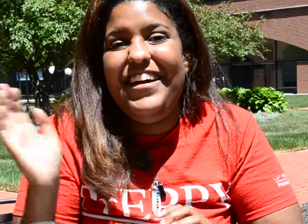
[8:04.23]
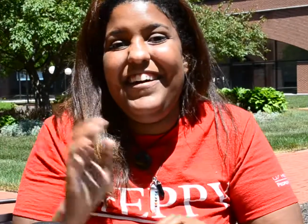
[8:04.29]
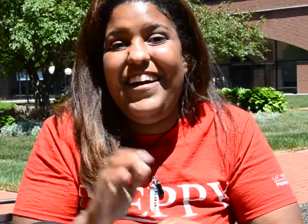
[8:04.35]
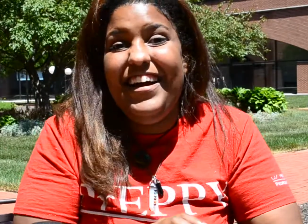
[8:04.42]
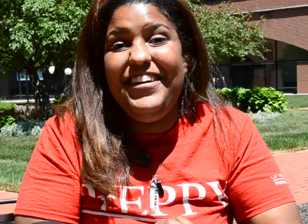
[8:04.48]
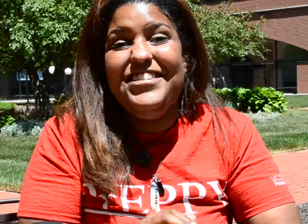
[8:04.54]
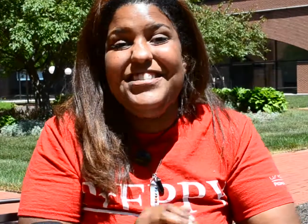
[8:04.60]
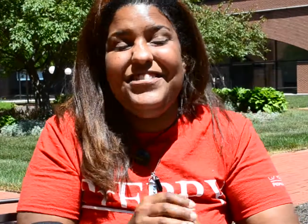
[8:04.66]

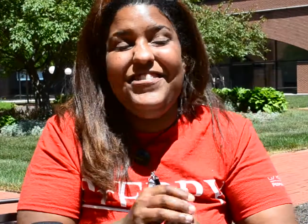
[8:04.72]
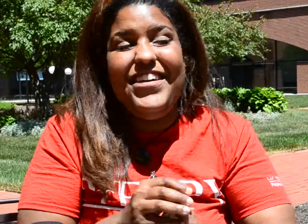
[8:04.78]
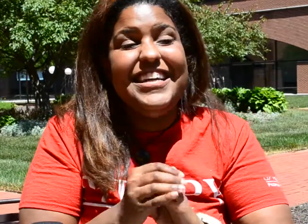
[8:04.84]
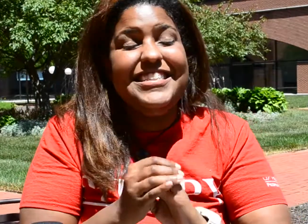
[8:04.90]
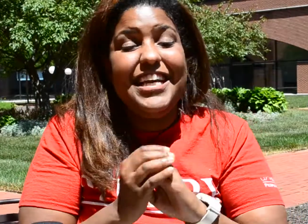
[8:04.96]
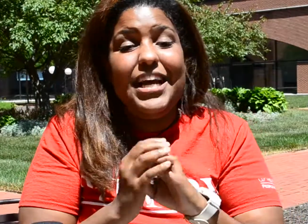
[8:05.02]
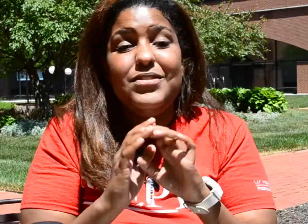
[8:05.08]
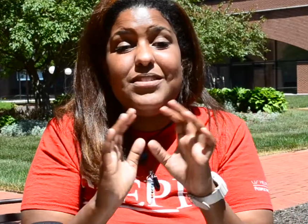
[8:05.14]
It was
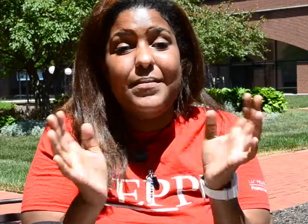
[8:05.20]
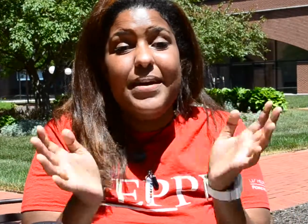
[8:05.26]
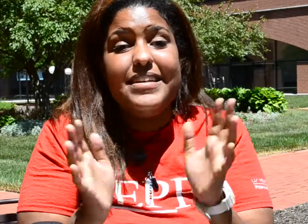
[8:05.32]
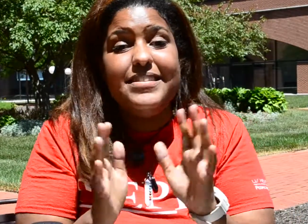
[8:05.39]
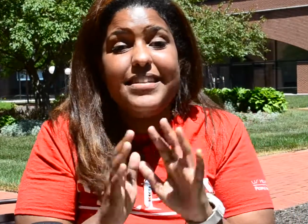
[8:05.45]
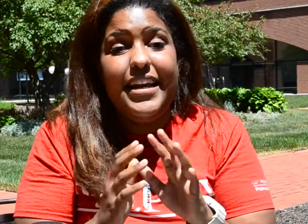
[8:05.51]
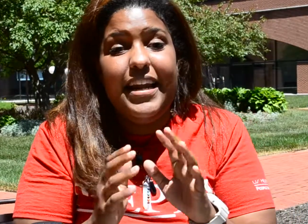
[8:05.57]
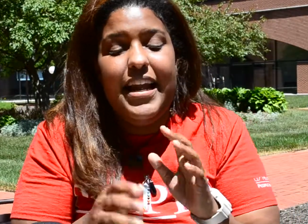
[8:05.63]
amazing. It was
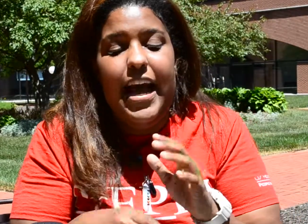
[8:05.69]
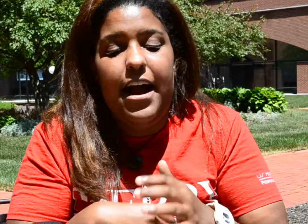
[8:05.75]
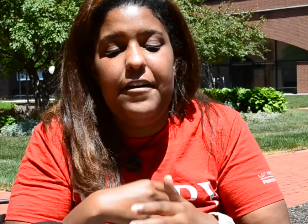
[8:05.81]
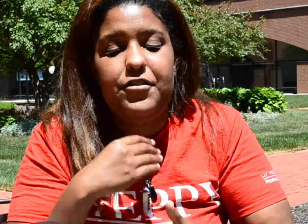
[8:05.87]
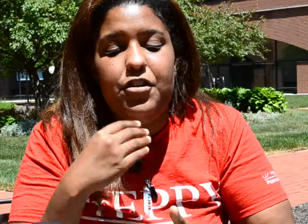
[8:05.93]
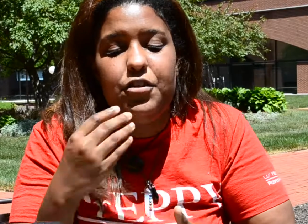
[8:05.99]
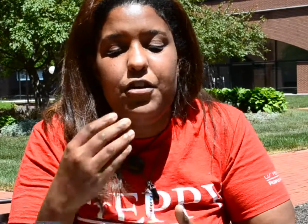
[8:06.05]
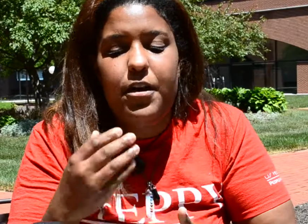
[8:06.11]
amazing. And
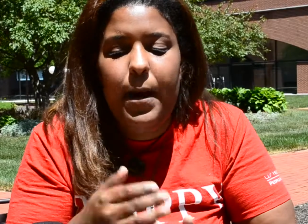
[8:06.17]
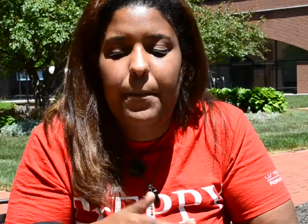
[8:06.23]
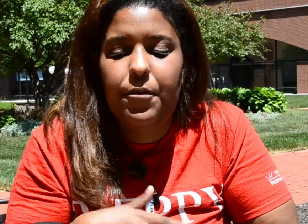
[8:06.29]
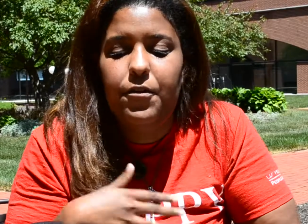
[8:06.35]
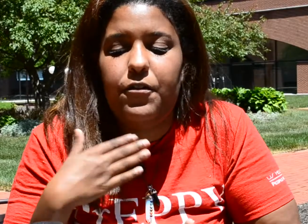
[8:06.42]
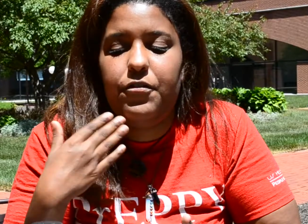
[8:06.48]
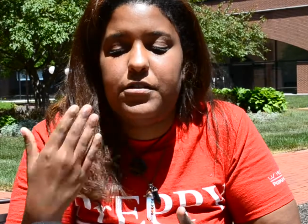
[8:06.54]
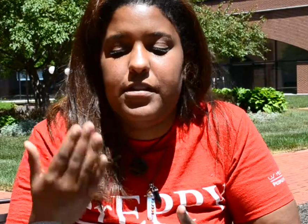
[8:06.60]
after a
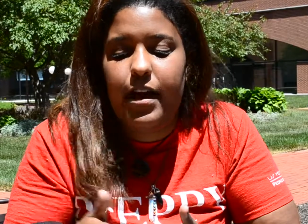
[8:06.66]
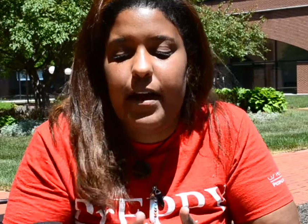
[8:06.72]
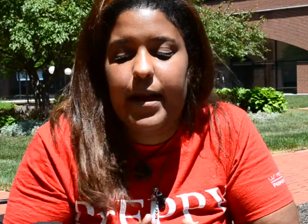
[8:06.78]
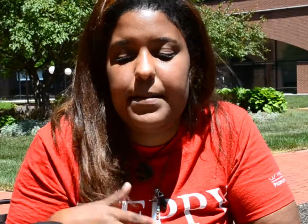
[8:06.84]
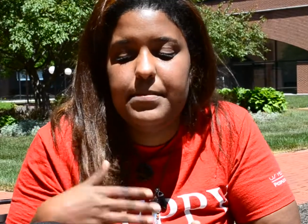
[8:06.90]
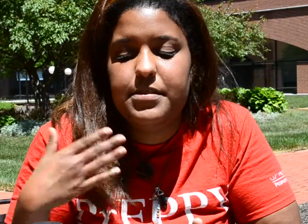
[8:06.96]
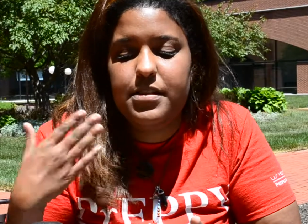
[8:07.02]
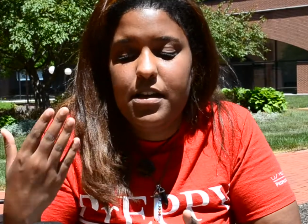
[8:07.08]
couple of
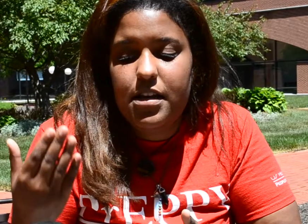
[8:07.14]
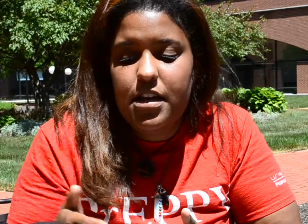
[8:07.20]
times,